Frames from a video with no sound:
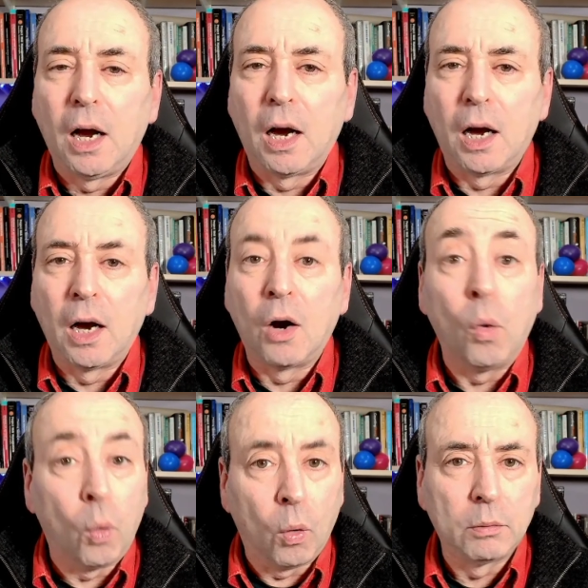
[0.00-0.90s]

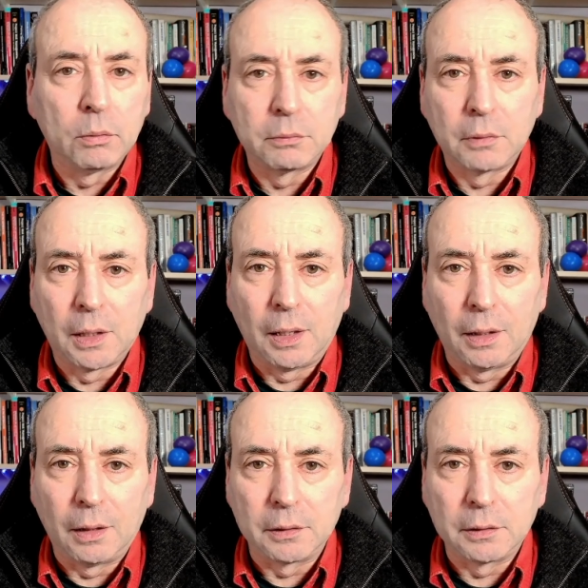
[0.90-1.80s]
or
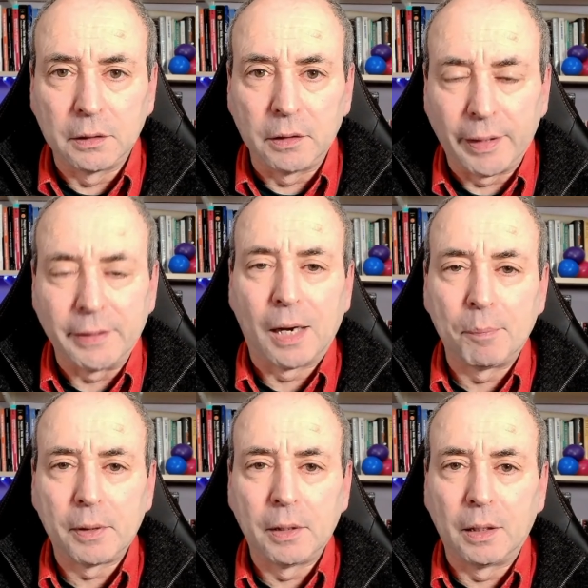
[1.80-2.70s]
lined
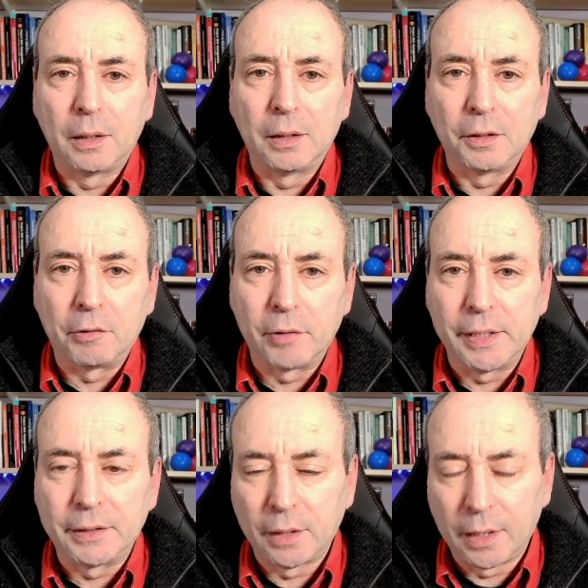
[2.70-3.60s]
up and
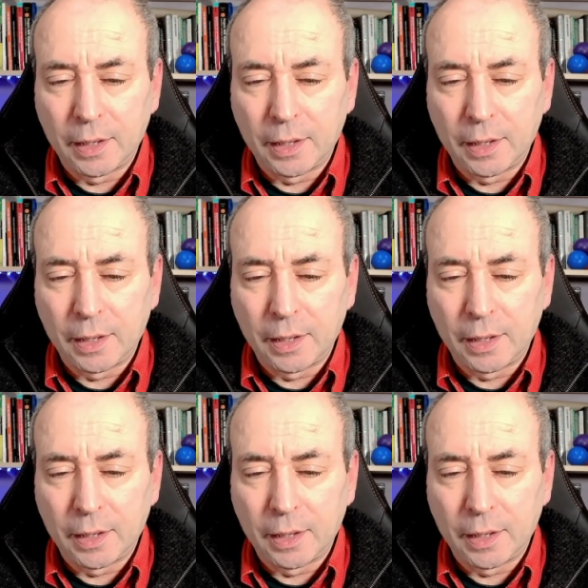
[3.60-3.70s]
agreed.